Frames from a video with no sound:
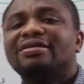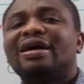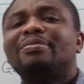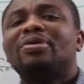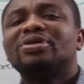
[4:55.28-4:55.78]
the
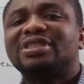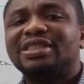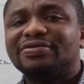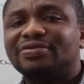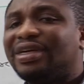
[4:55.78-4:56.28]
gram
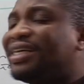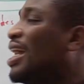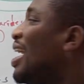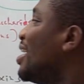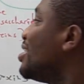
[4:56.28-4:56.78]
positive,
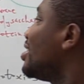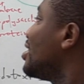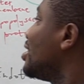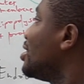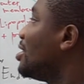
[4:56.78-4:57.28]
it
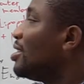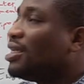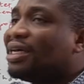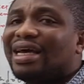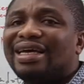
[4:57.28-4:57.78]
has
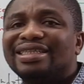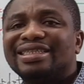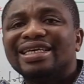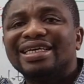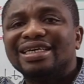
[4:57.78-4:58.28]

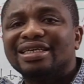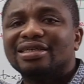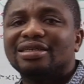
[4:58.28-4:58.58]
a thick